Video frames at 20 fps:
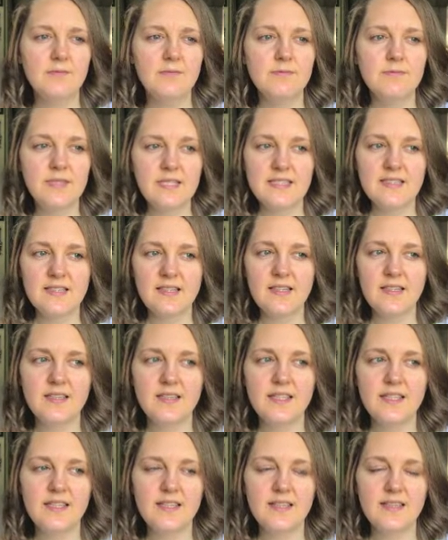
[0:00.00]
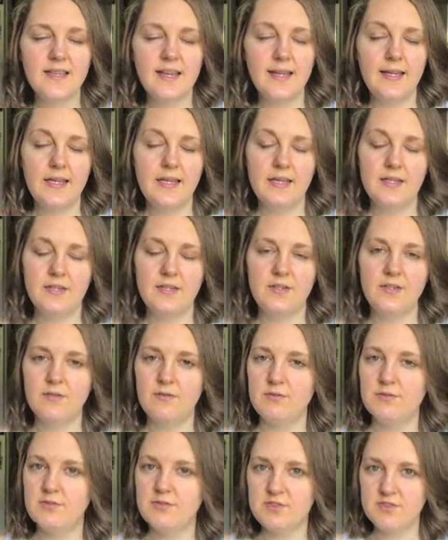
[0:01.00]
recently like
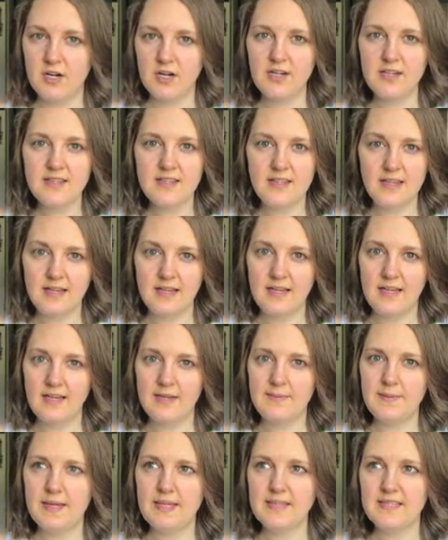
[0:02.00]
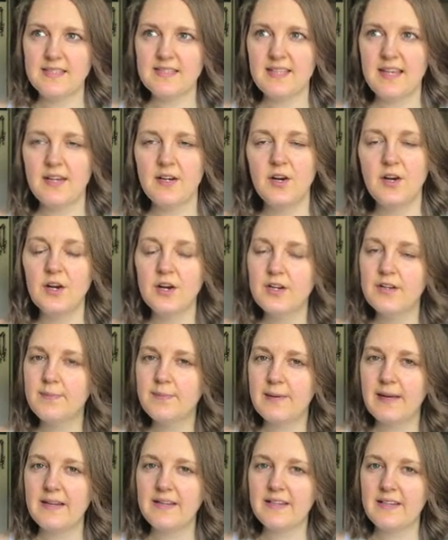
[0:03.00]
started thinking about this and heard
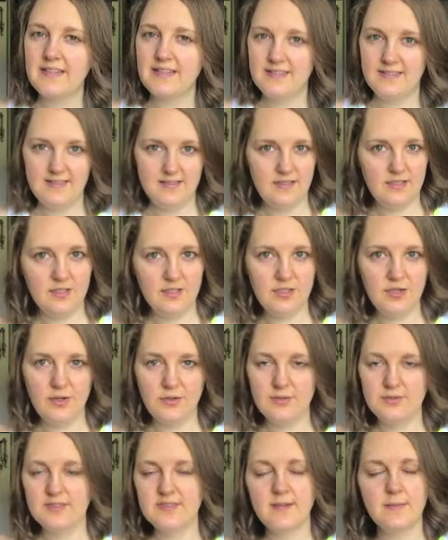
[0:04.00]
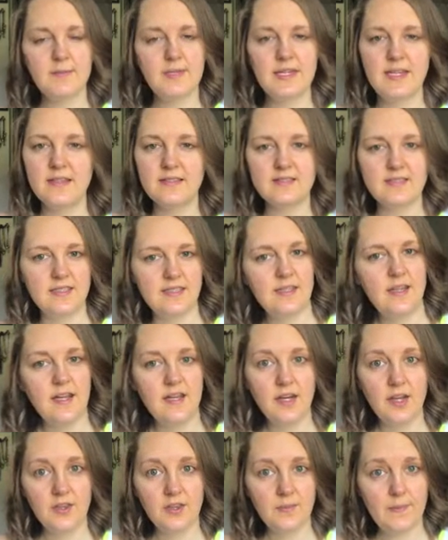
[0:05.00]
about it, you know, somebody else in
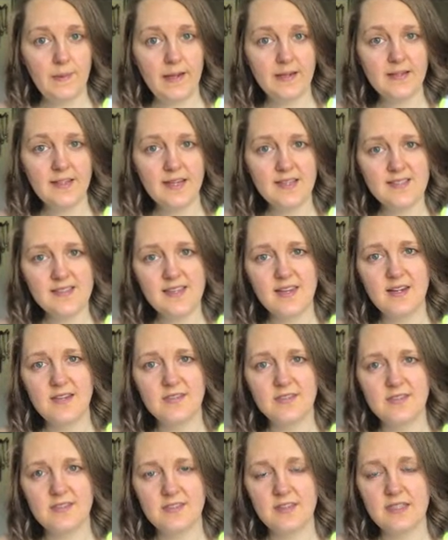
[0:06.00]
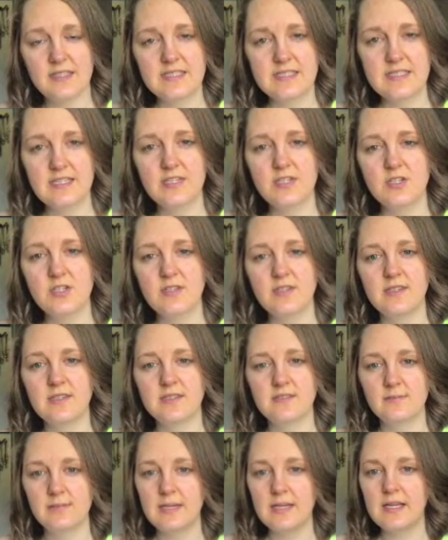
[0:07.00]
another podcast that I was listening to
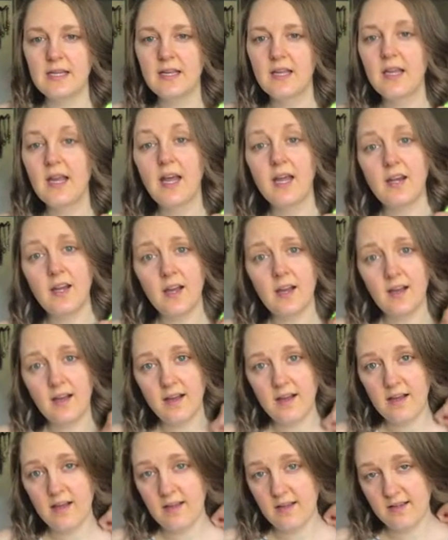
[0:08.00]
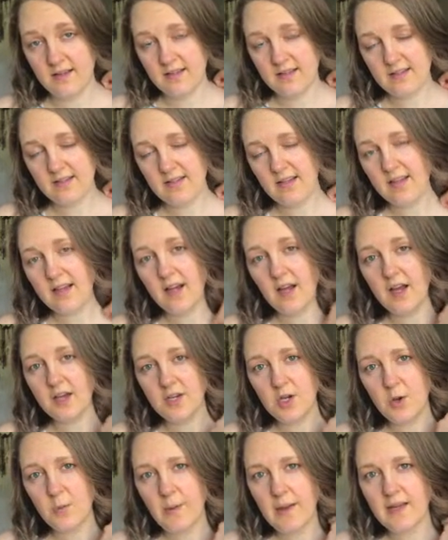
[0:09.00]
this week, an
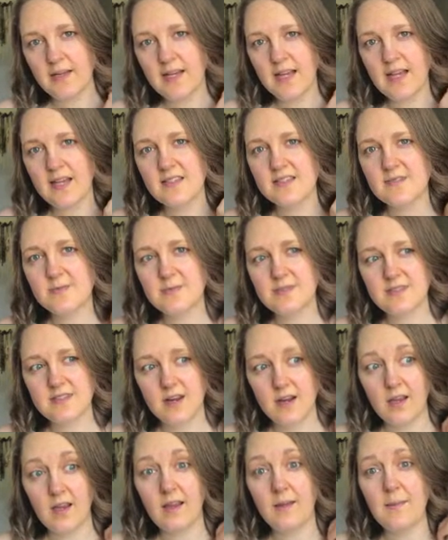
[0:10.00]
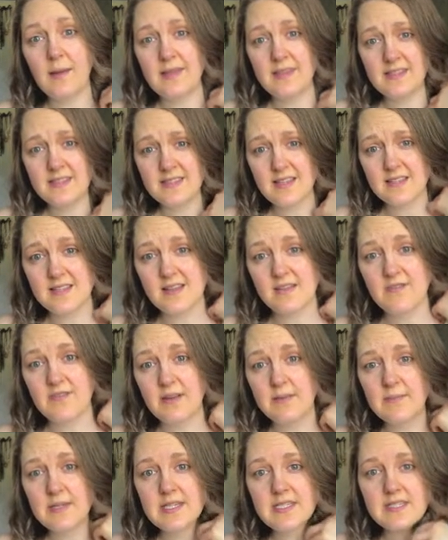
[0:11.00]
audio podcast, was talking about this as a
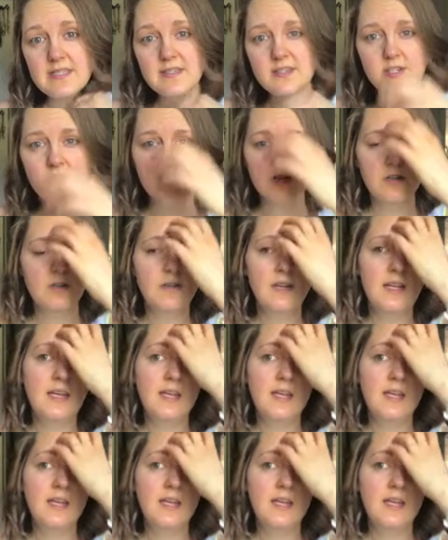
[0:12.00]
feminist issue,